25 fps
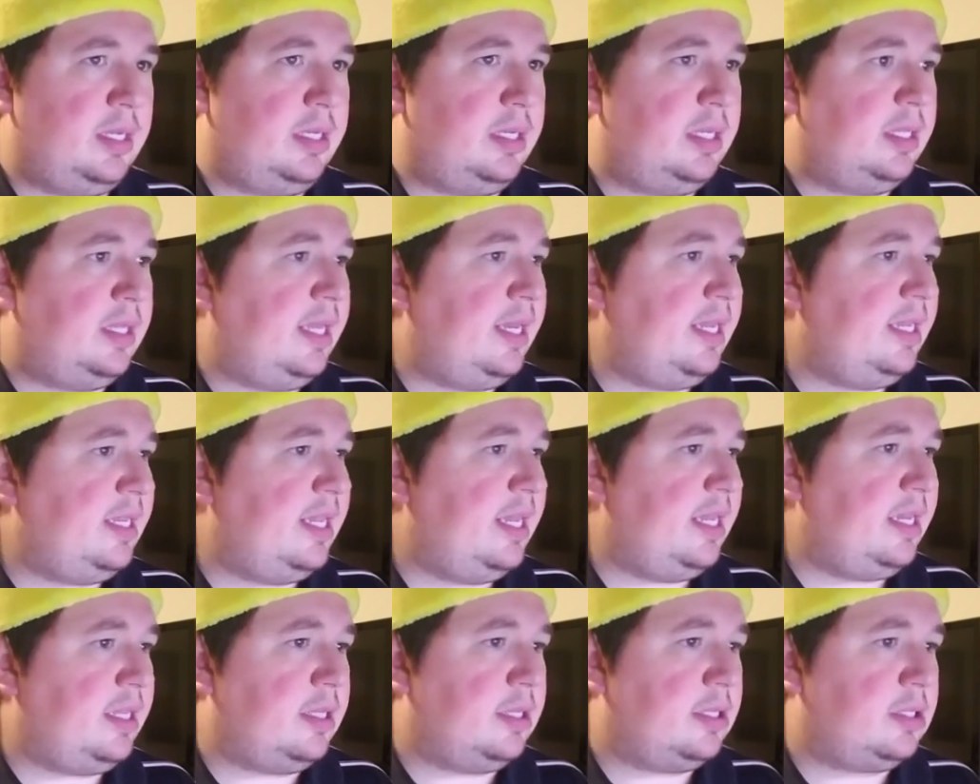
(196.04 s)
Did they
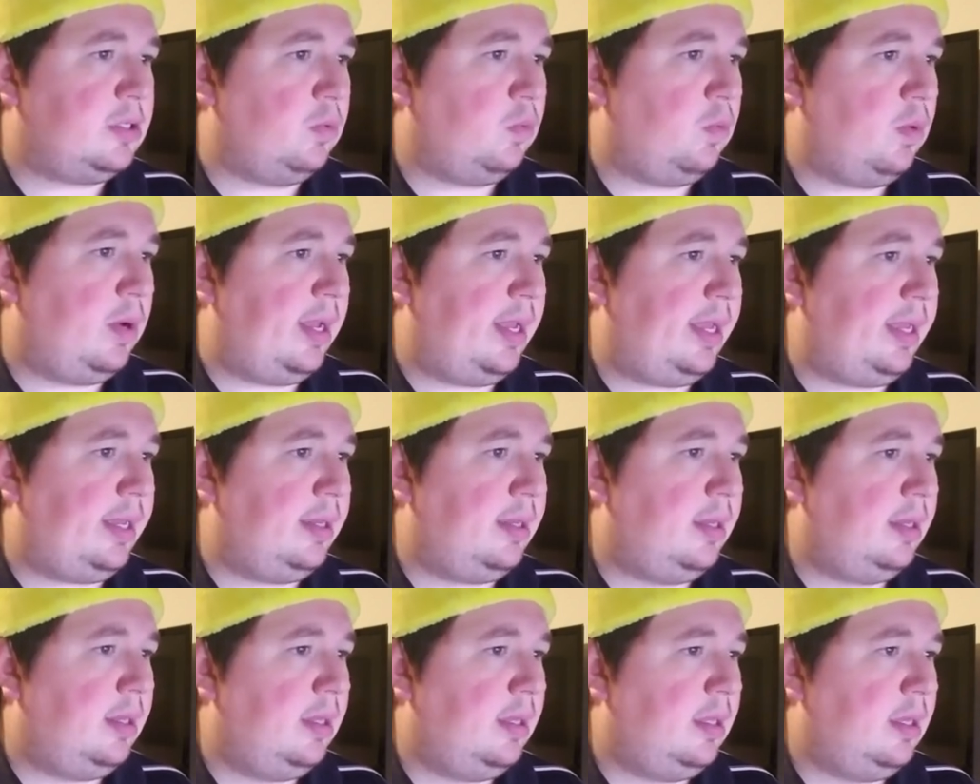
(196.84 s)
take this
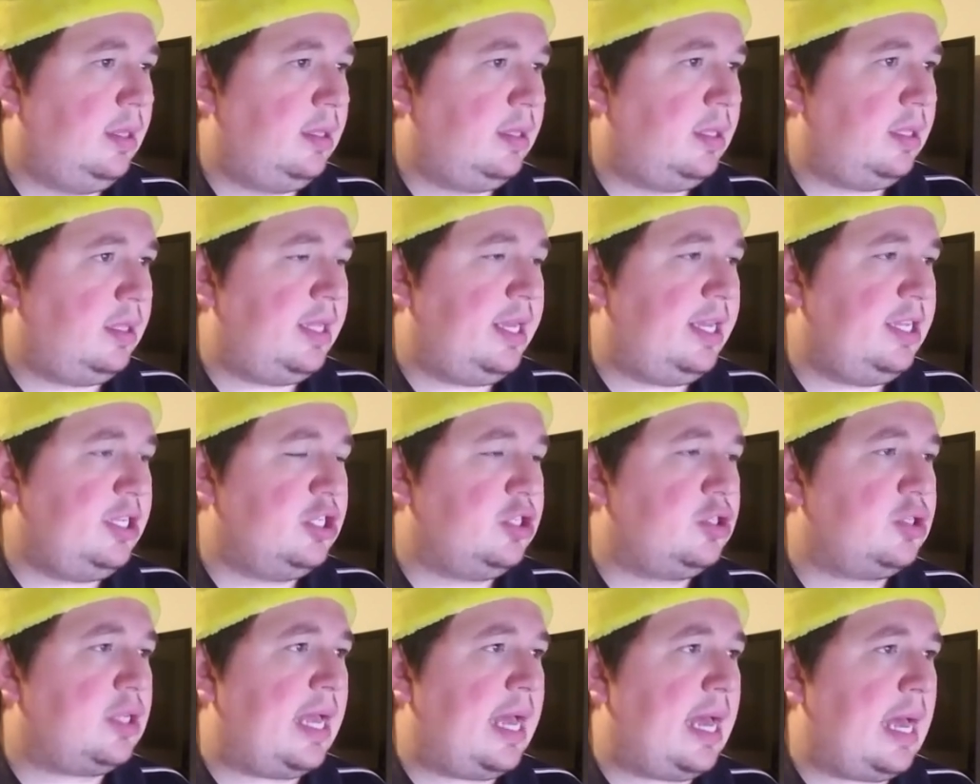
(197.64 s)
away? Did they
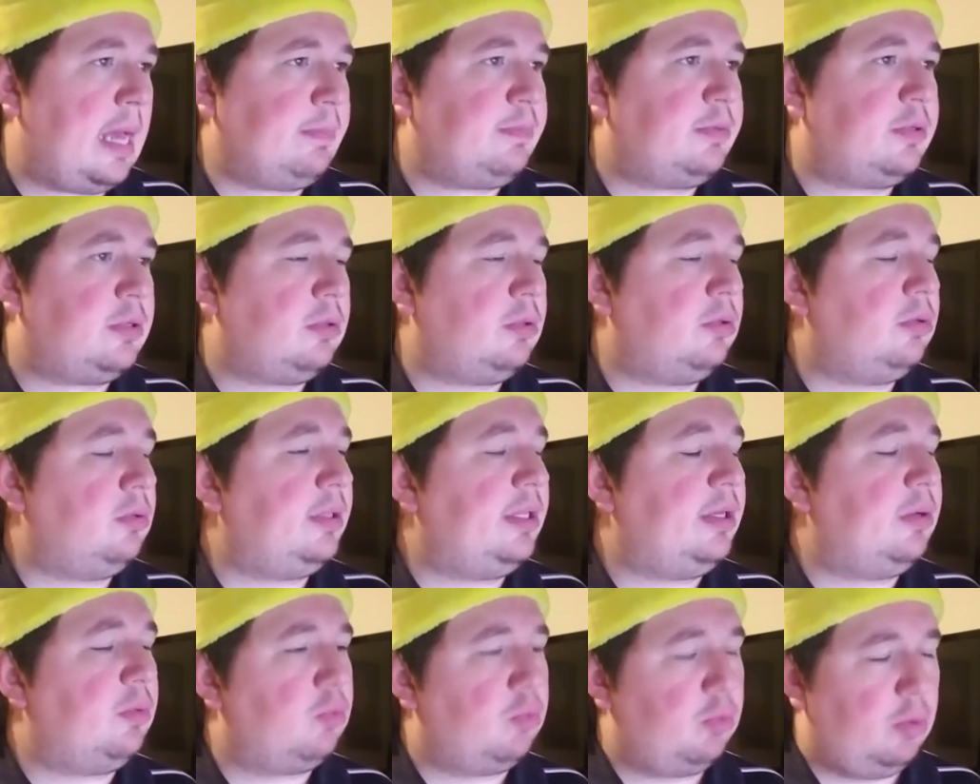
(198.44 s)
just
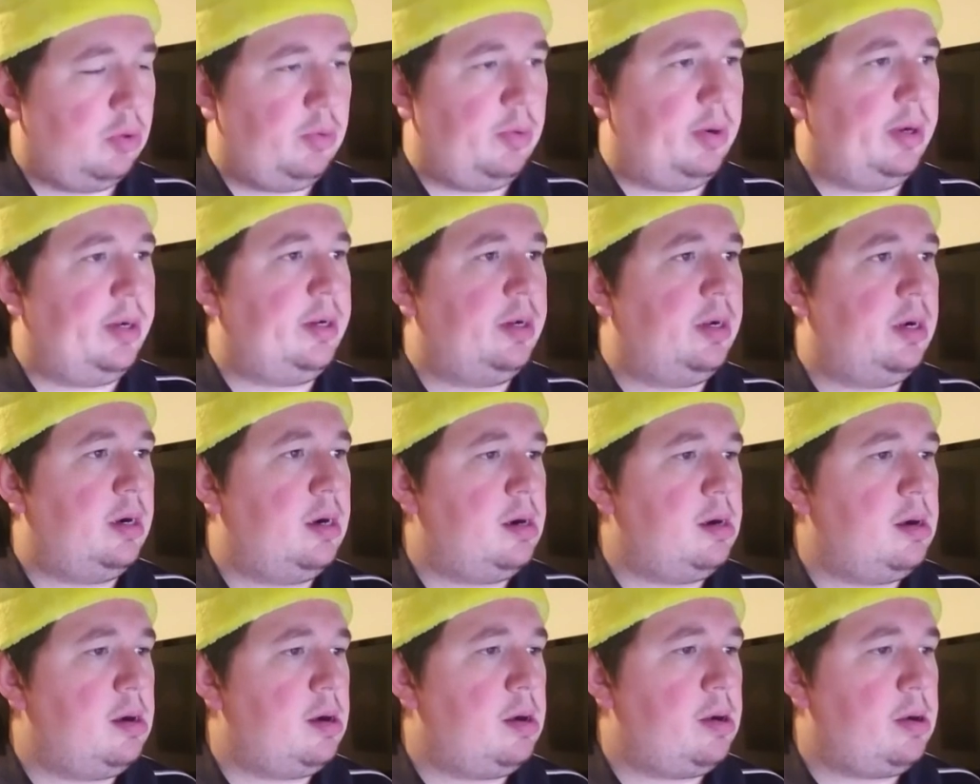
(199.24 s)
absolutely ruin
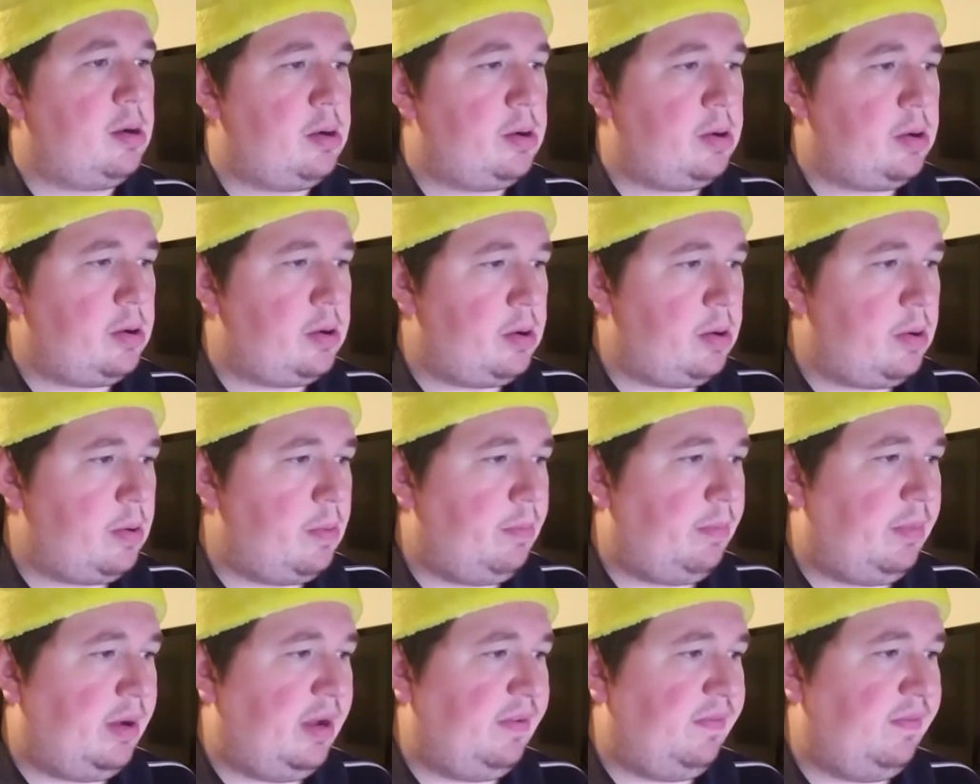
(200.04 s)

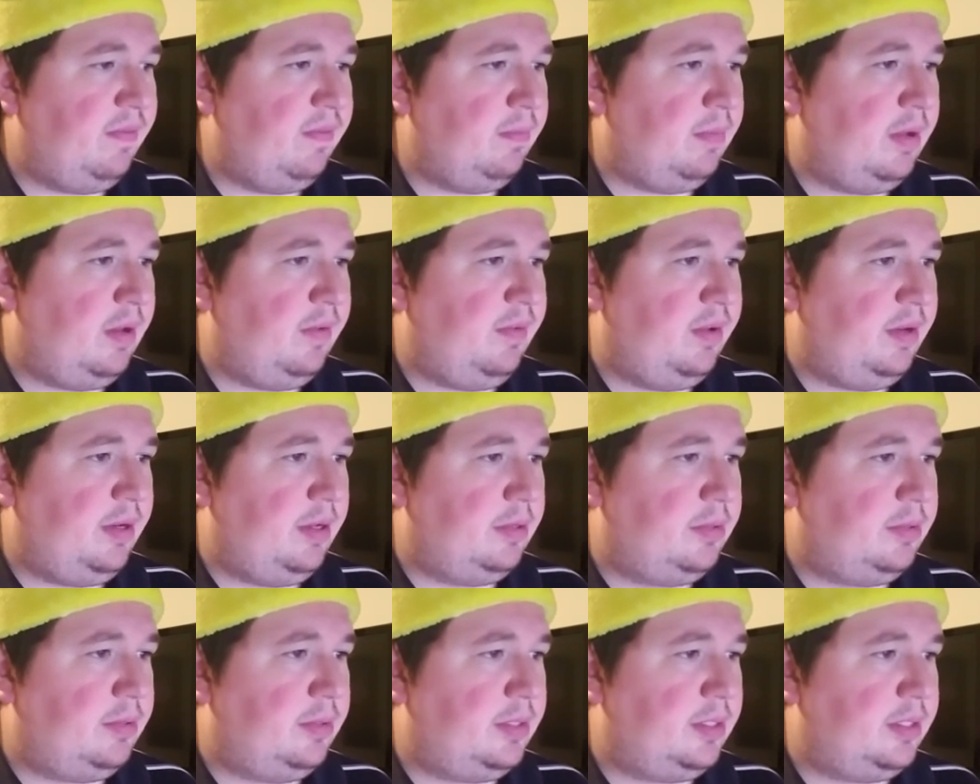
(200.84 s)
my my
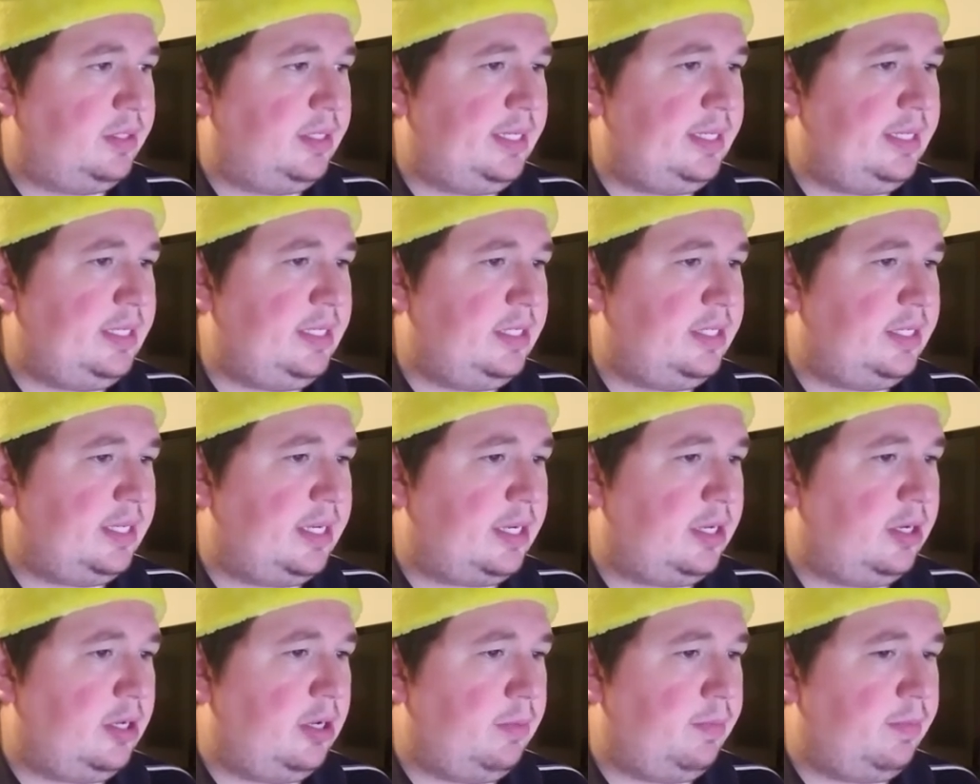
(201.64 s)
videos? This is 18
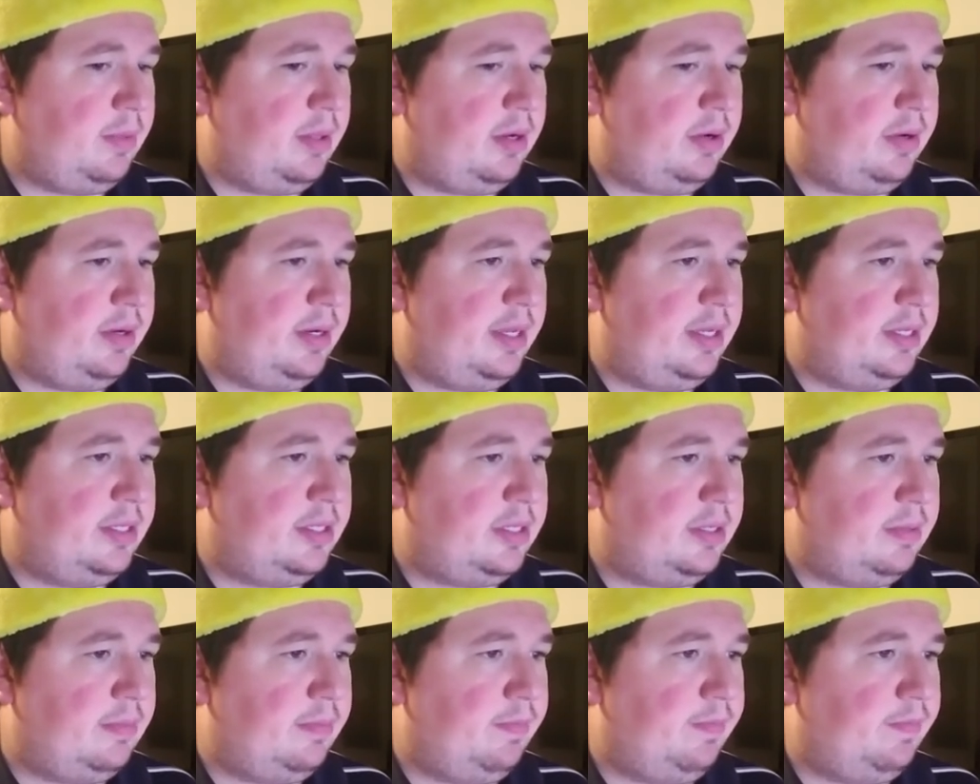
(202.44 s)
second. Oh, there it
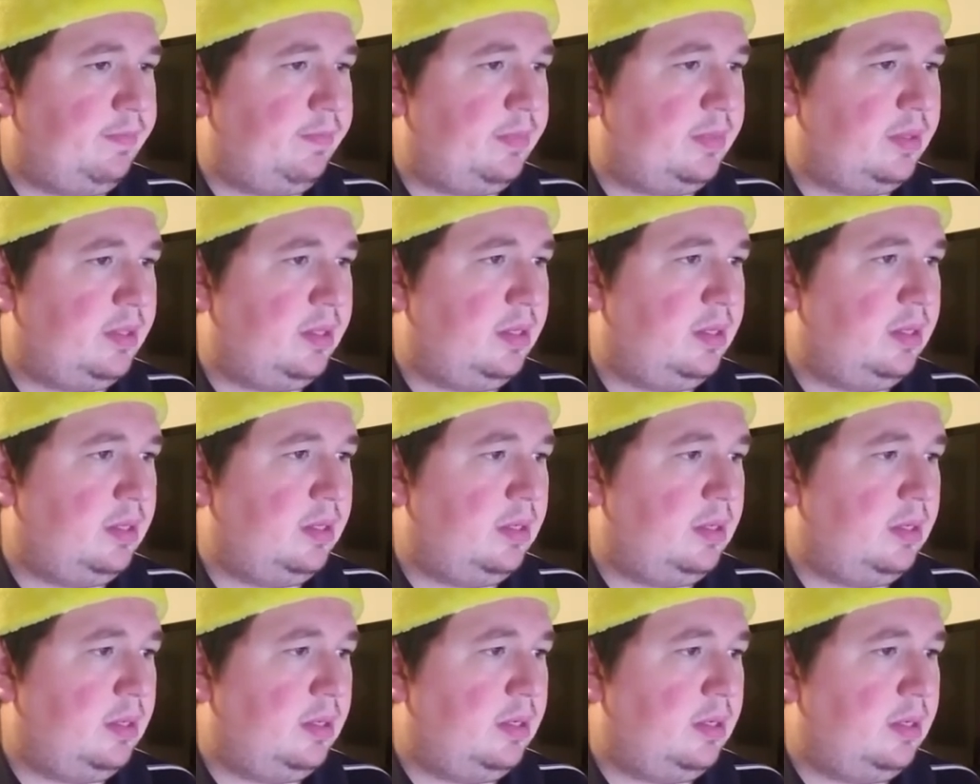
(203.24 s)
is.
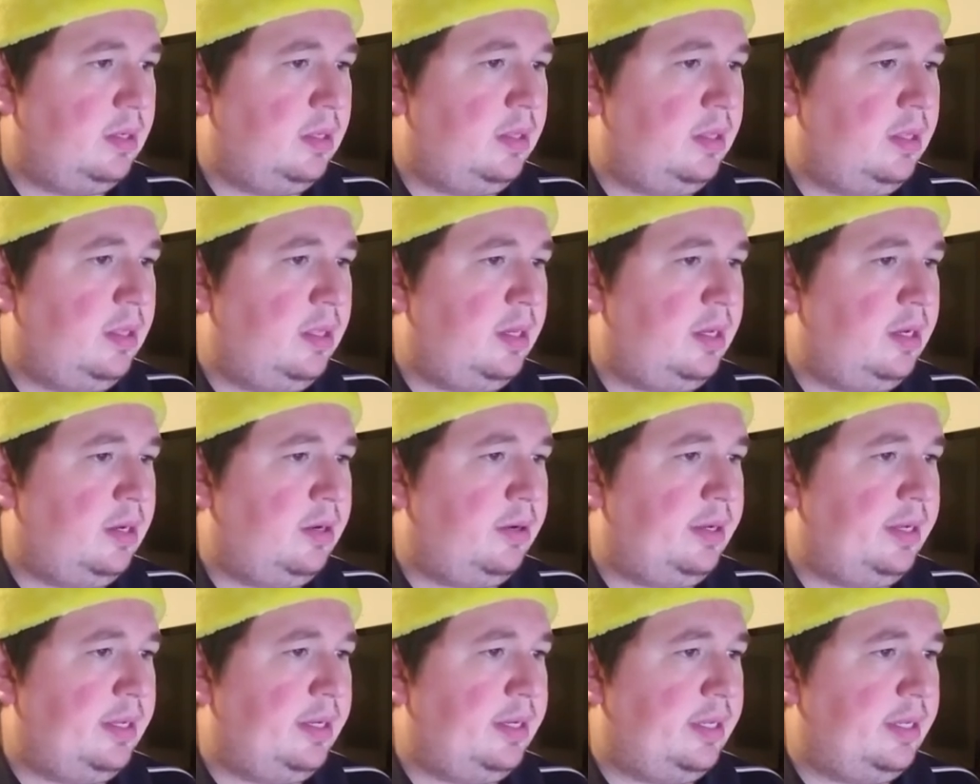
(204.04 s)

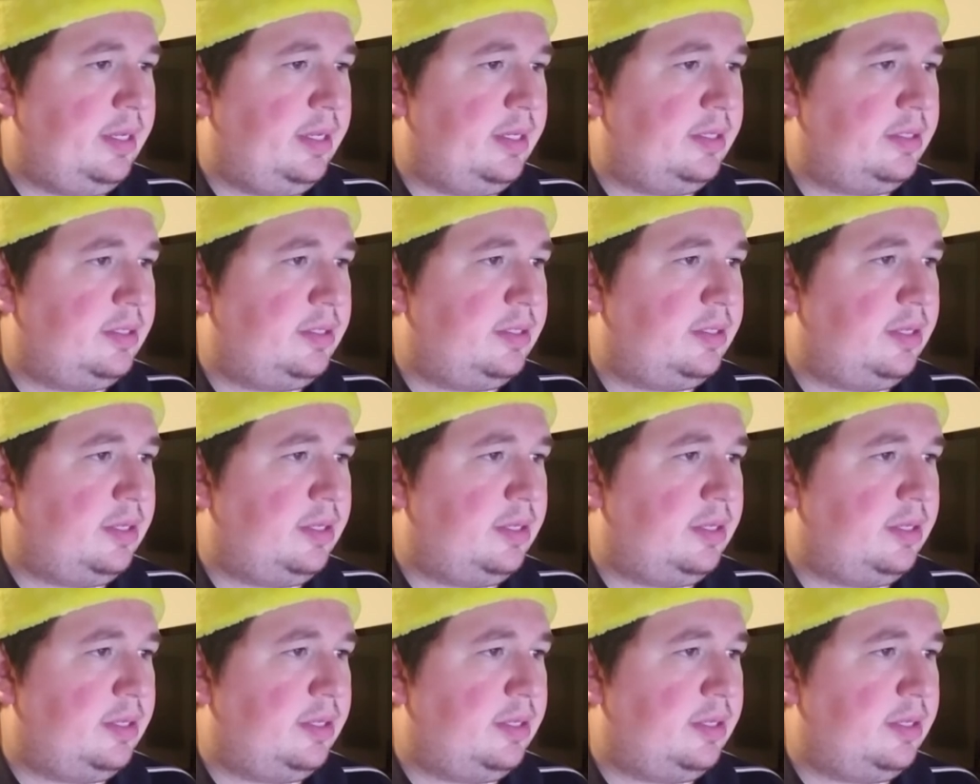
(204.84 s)
There it is.